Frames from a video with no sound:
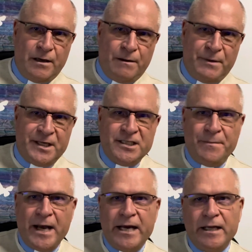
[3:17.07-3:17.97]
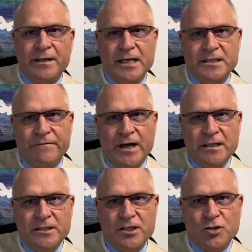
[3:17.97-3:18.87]
Participating in these
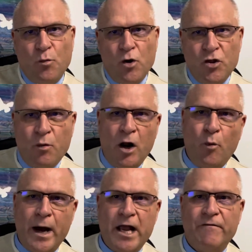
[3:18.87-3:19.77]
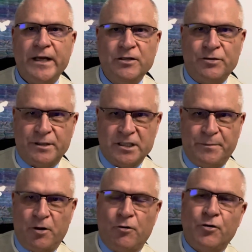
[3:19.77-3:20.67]
events is a worthwhile way of entering
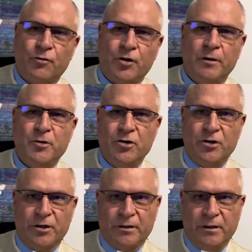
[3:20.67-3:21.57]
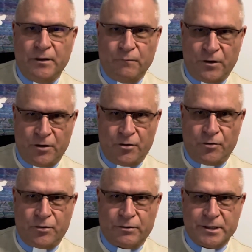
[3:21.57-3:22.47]
spiritual communion with the
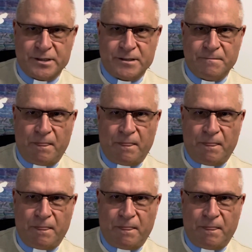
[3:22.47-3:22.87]
Eucharist.